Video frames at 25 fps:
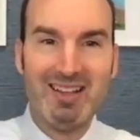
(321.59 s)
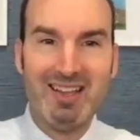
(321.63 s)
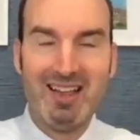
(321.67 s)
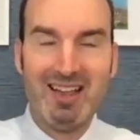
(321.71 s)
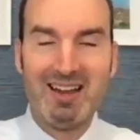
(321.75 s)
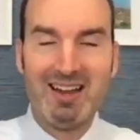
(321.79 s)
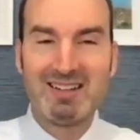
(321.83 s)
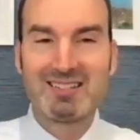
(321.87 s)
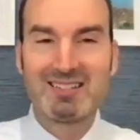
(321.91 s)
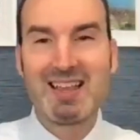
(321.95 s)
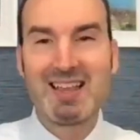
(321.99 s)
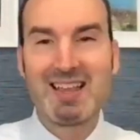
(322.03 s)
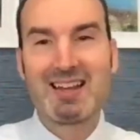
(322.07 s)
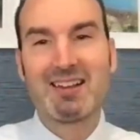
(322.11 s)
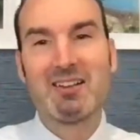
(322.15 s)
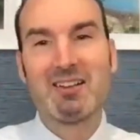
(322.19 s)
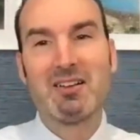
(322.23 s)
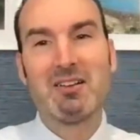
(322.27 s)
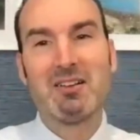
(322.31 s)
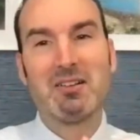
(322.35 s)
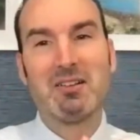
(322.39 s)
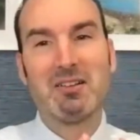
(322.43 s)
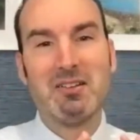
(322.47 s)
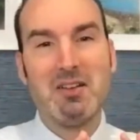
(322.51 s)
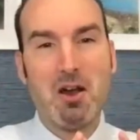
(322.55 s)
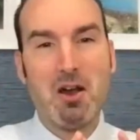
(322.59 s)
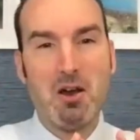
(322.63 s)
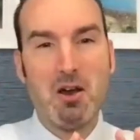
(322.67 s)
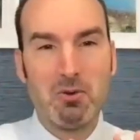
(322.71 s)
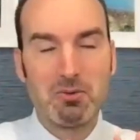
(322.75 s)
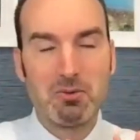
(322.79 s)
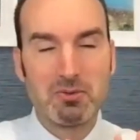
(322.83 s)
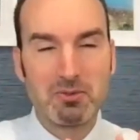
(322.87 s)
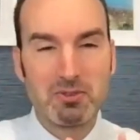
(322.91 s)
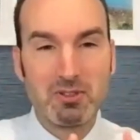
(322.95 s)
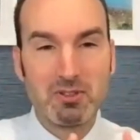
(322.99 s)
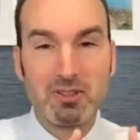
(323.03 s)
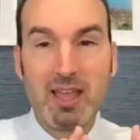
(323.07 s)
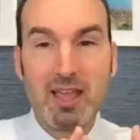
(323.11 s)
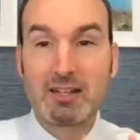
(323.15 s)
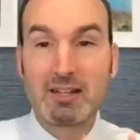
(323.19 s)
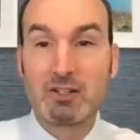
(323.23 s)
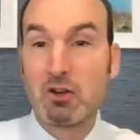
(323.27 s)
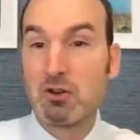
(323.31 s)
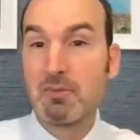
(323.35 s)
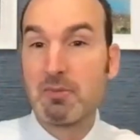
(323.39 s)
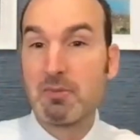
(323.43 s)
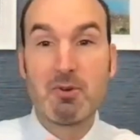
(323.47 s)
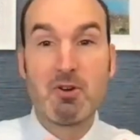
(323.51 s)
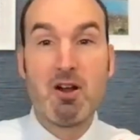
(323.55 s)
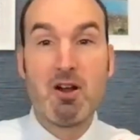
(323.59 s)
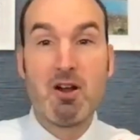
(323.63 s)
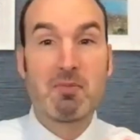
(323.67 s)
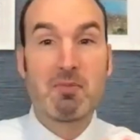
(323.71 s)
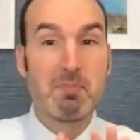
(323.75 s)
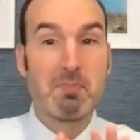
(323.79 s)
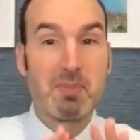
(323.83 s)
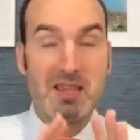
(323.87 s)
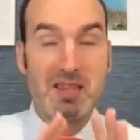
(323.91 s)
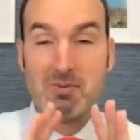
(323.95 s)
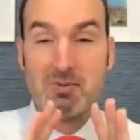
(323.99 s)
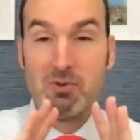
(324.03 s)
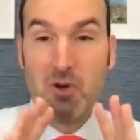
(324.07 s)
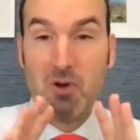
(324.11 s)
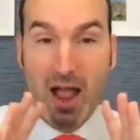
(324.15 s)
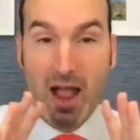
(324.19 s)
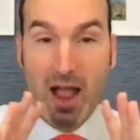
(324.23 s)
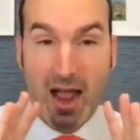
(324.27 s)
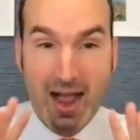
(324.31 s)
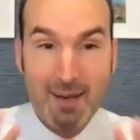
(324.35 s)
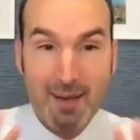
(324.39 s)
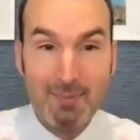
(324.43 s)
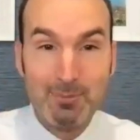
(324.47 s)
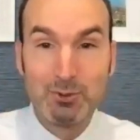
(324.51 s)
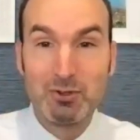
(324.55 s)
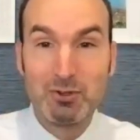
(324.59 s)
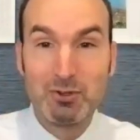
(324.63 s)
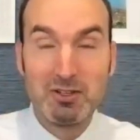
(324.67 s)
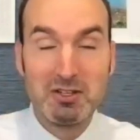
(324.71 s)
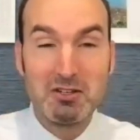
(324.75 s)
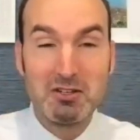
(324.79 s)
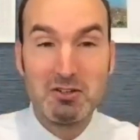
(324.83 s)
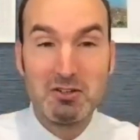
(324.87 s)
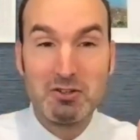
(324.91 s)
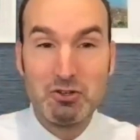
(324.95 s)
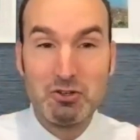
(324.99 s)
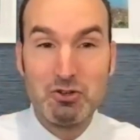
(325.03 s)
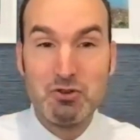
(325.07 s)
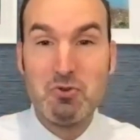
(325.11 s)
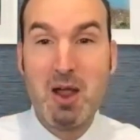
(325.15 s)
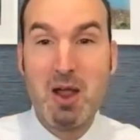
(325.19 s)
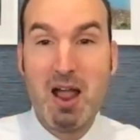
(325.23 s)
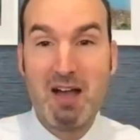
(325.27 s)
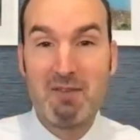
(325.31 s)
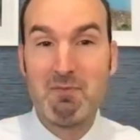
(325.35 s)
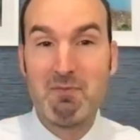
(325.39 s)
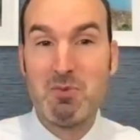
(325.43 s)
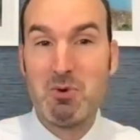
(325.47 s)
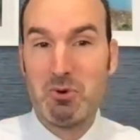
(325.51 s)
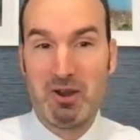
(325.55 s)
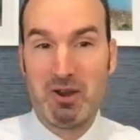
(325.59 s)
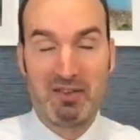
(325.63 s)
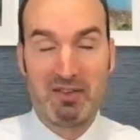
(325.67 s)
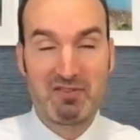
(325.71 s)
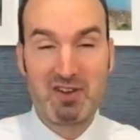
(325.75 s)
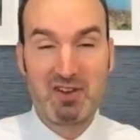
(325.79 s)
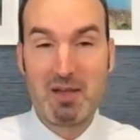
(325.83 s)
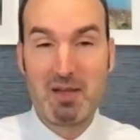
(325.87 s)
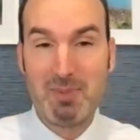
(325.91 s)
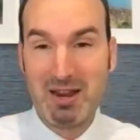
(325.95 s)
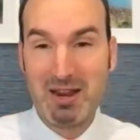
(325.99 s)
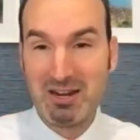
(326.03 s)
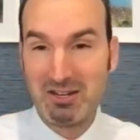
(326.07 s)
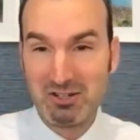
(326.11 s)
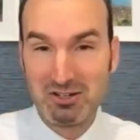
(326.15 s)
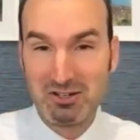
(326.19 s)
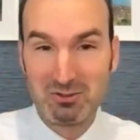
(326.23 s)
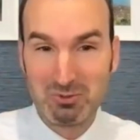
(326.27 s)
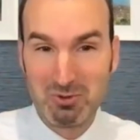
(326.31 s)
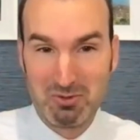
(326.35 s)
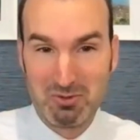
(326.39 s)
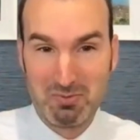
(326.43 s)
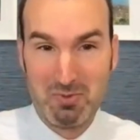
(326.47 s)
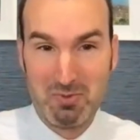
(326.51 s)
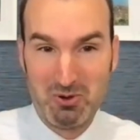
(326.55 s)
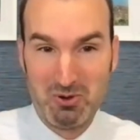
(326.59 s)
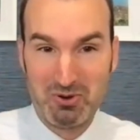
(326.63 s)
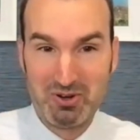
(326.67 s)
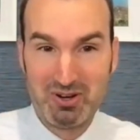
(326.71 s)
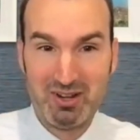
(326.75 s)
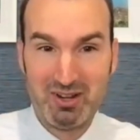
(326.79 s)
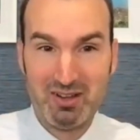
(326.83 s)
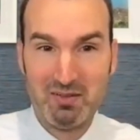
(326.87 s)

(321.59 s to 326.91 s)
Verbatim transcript: And it's like, no, like, don't get me wrong, people absolutely do have mold. I've got patients with mold.